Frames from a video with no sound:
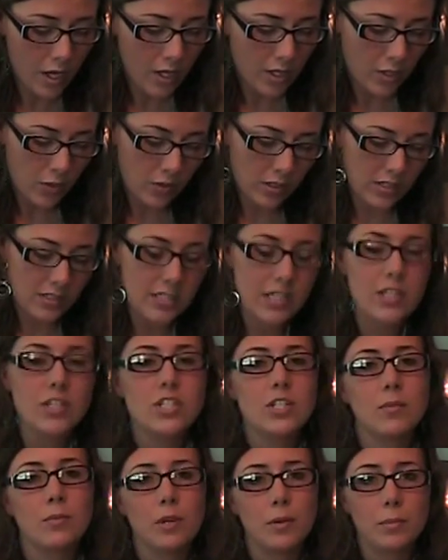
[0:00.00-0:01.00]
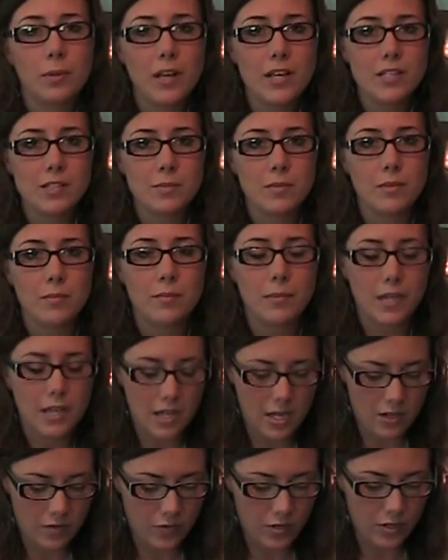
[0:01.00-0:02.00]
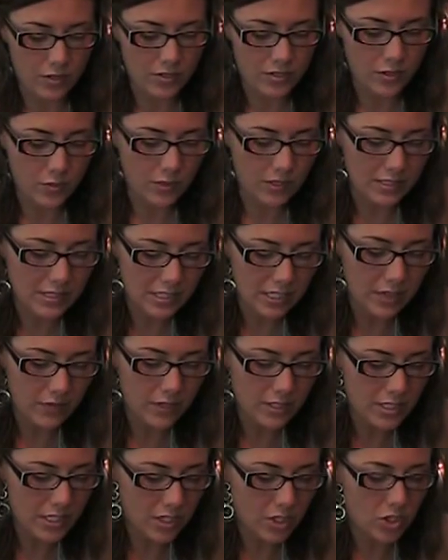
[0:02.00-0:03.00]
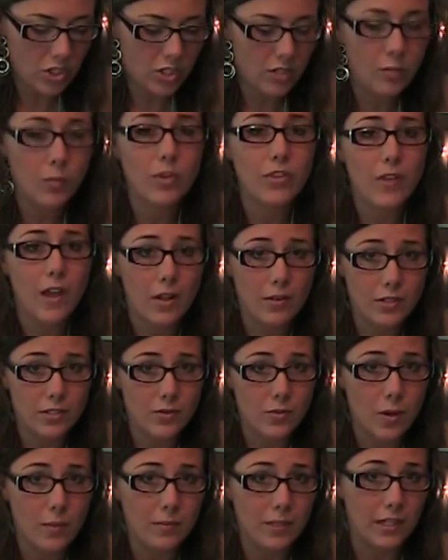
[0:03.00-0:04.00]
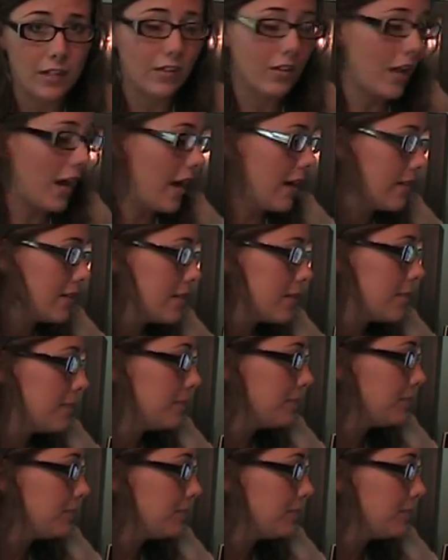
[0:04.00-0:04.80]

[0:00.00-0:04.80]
you can teach him replacement behaviors to receive attention without disrupting class.